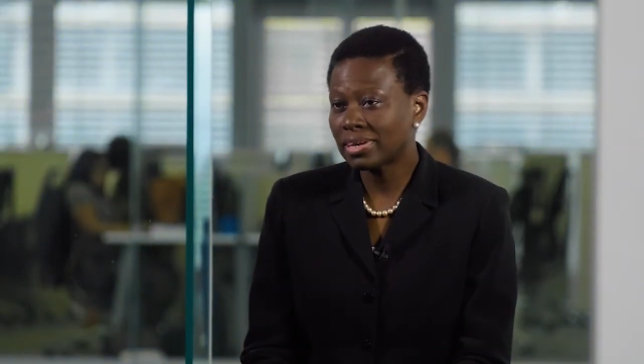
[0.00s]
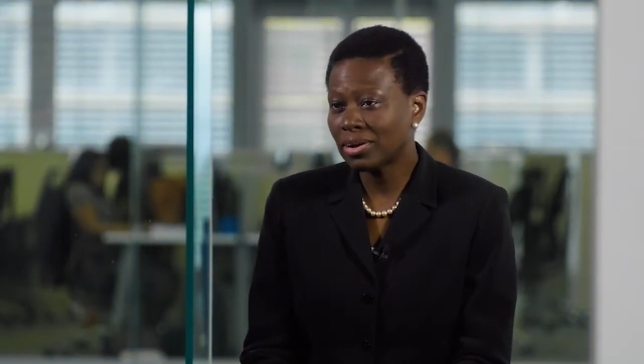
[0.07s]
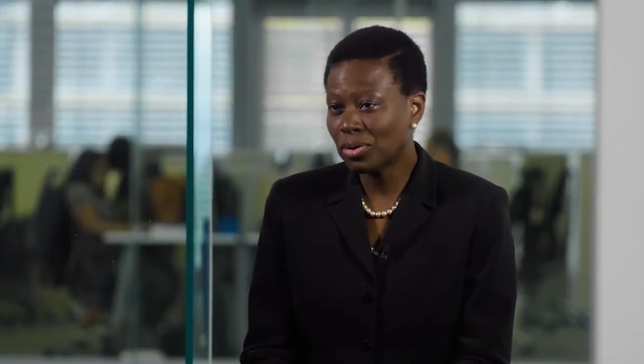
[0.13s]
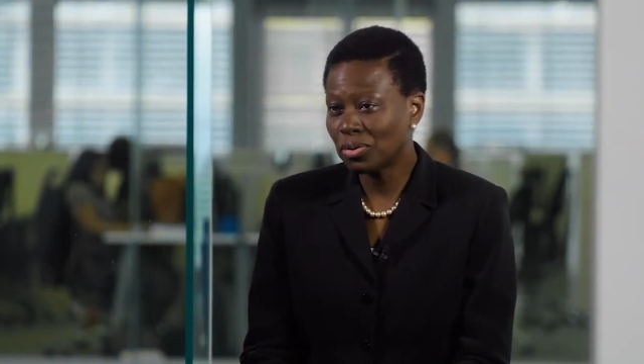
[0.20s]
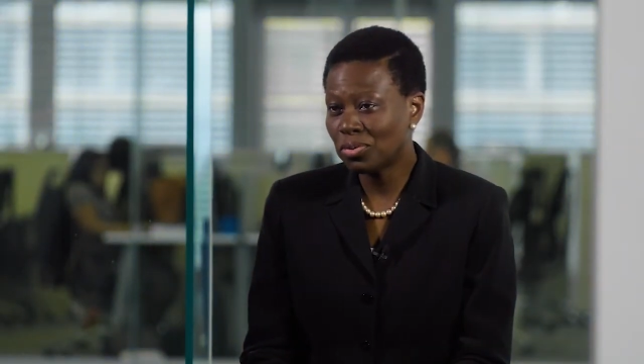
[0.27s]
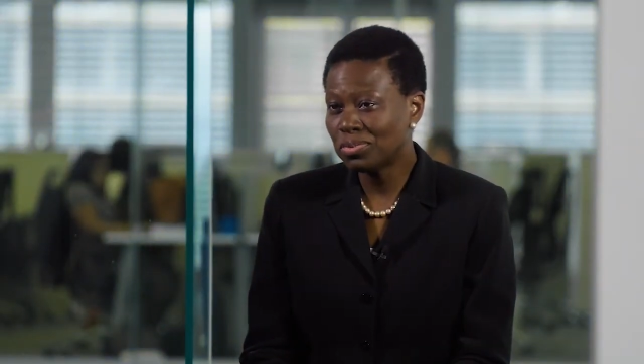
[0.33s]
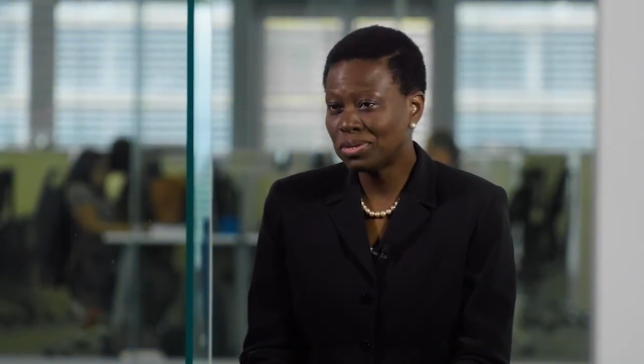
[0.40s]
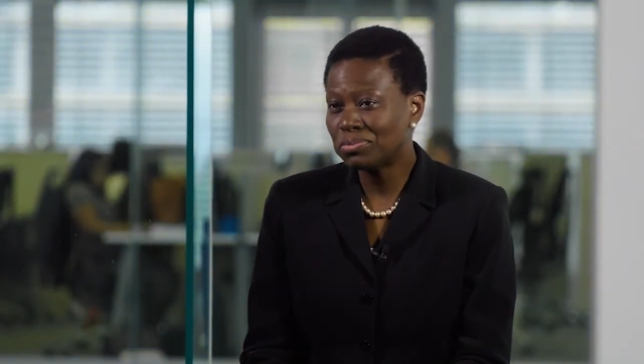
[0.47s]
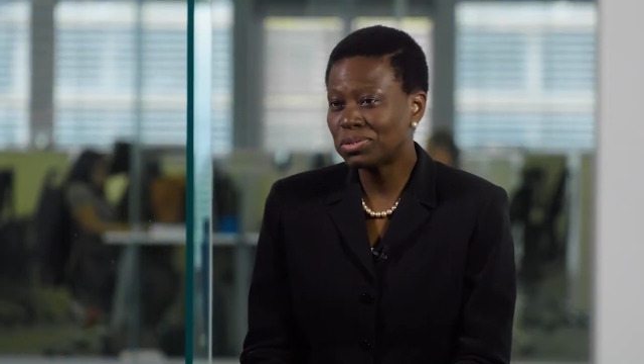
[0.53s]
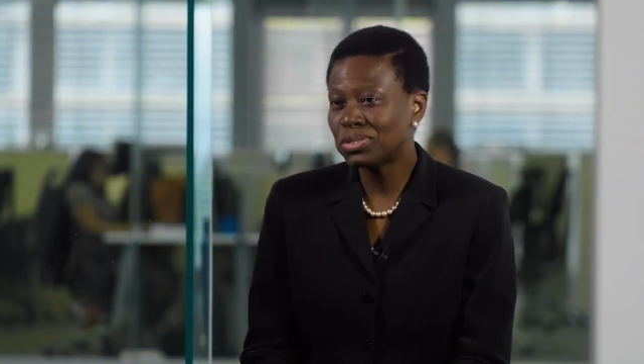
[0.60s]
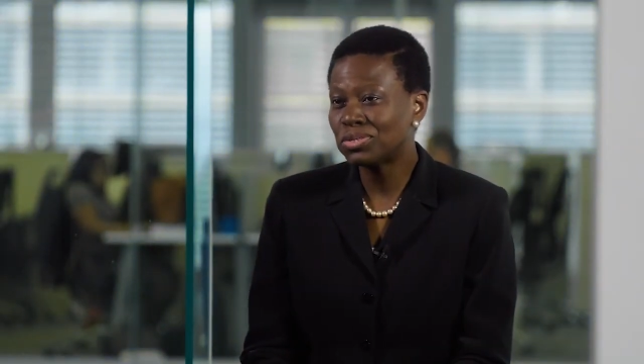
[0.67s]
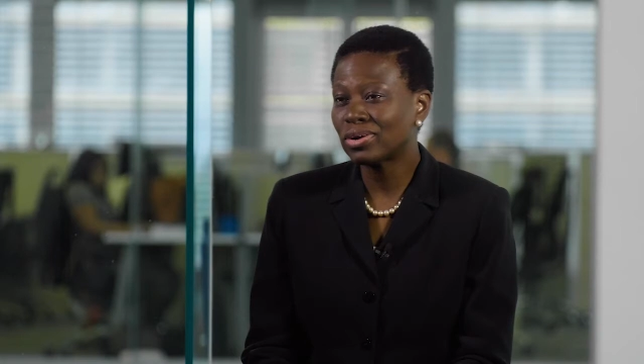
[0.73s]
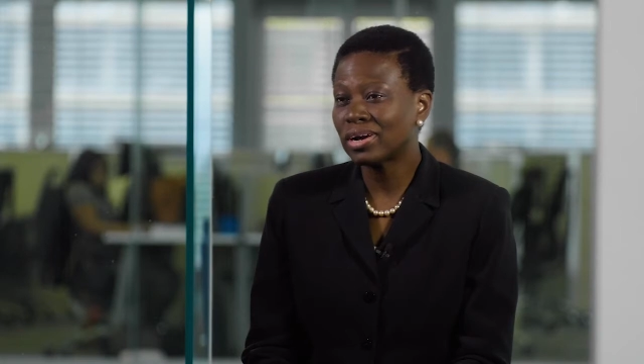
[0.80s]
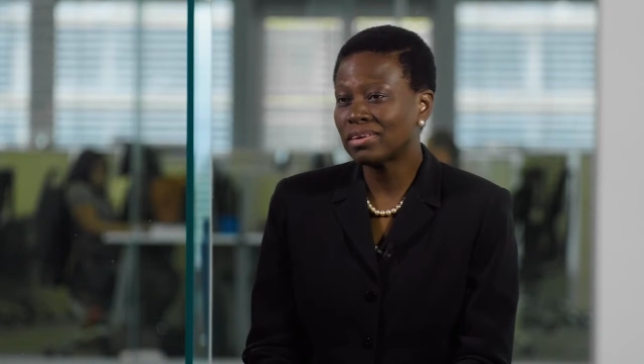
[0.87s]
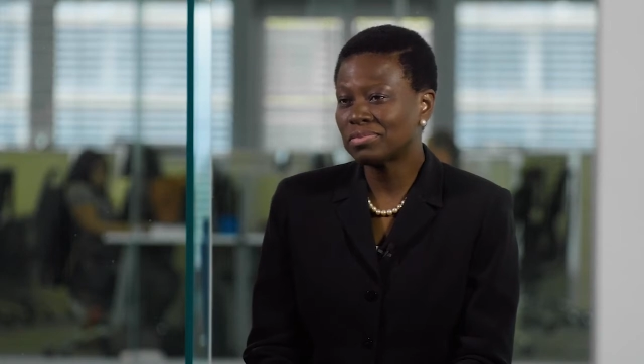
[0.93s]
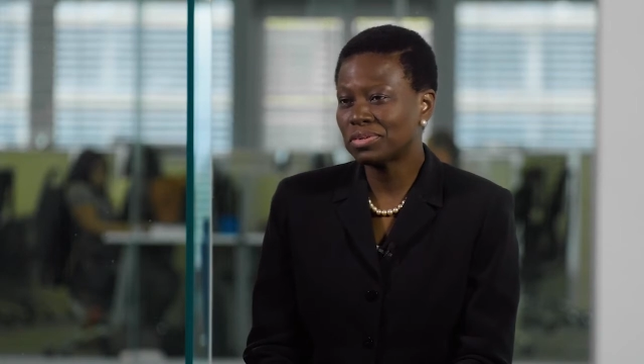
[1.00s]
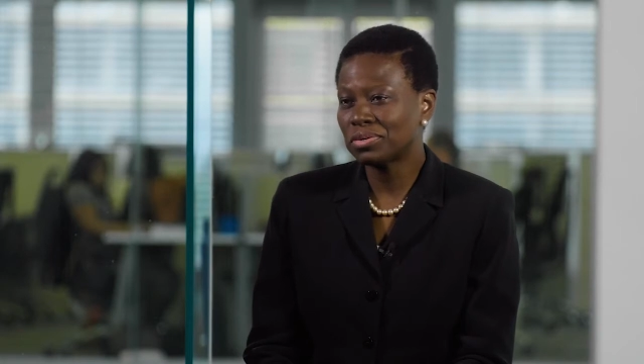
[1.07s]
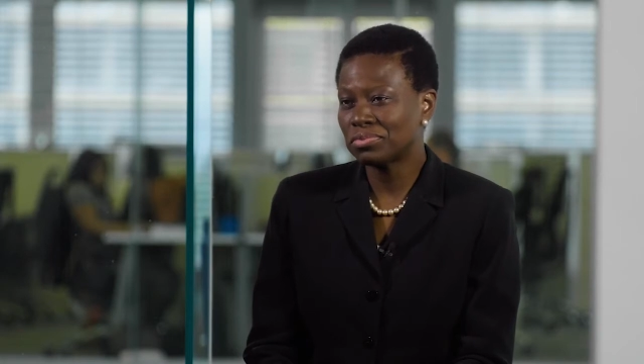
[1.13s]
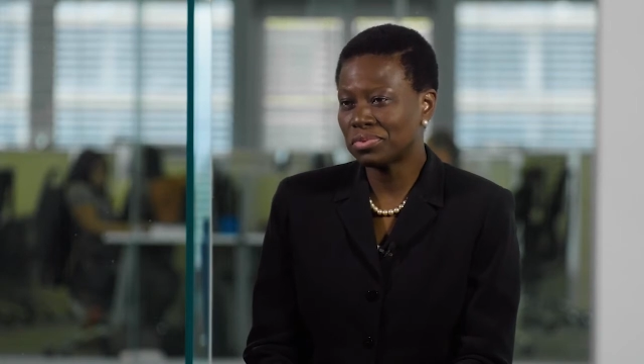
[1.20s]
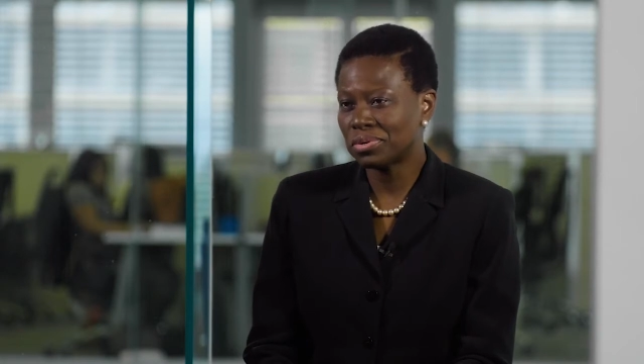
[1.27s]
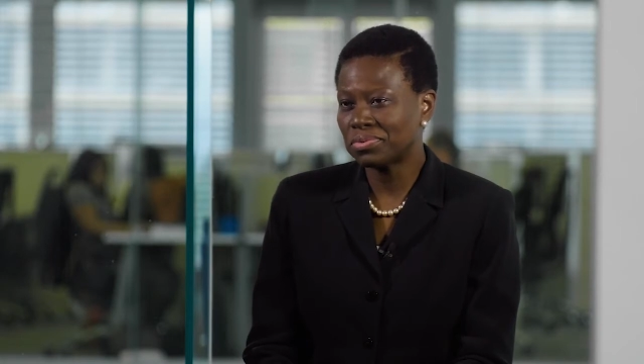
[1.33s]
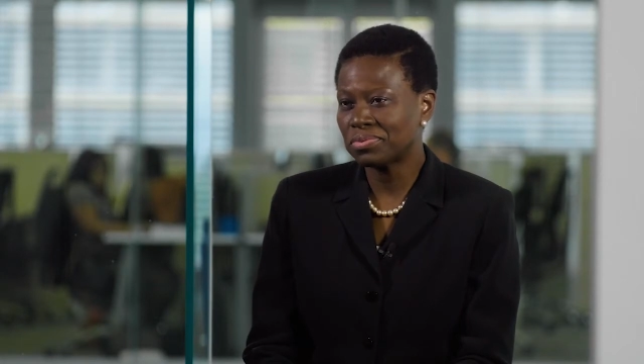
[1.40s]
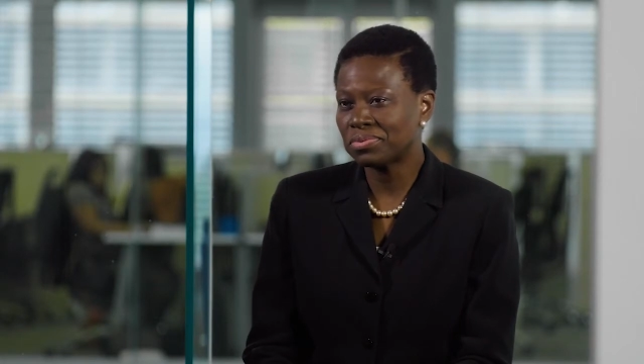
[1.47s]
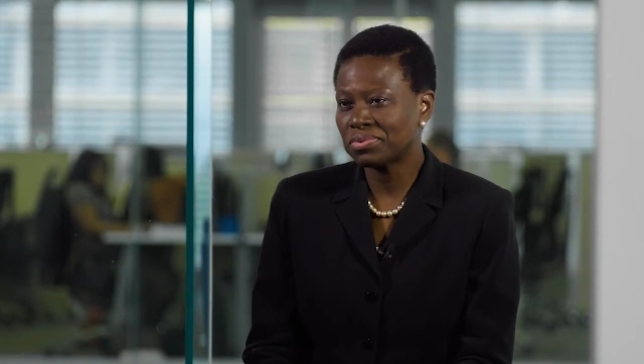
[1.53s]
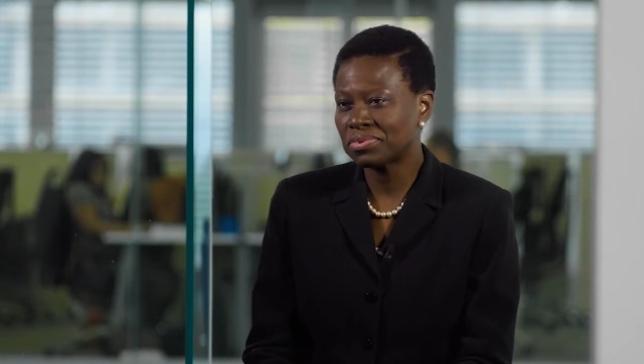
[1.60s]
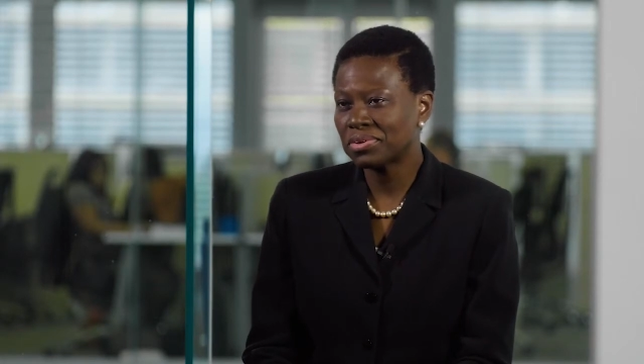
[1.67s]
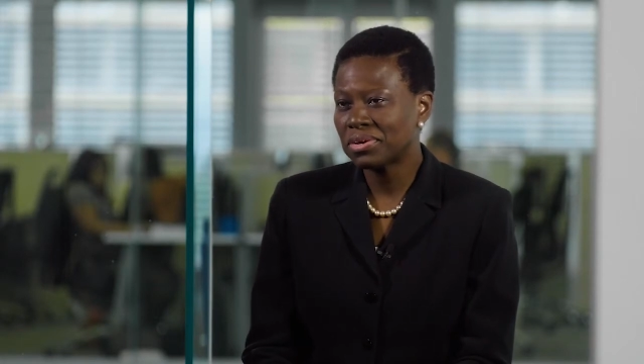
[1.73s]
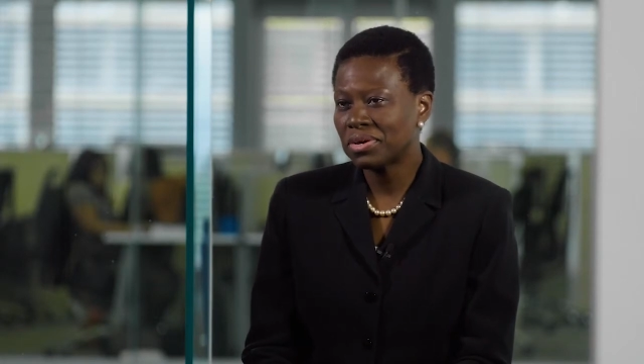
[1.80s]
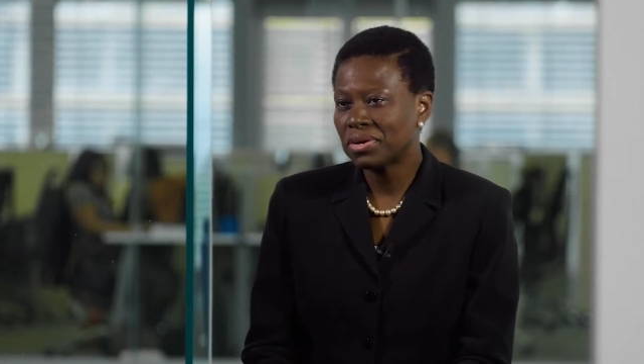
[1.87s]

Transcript: our home and we drive her growth.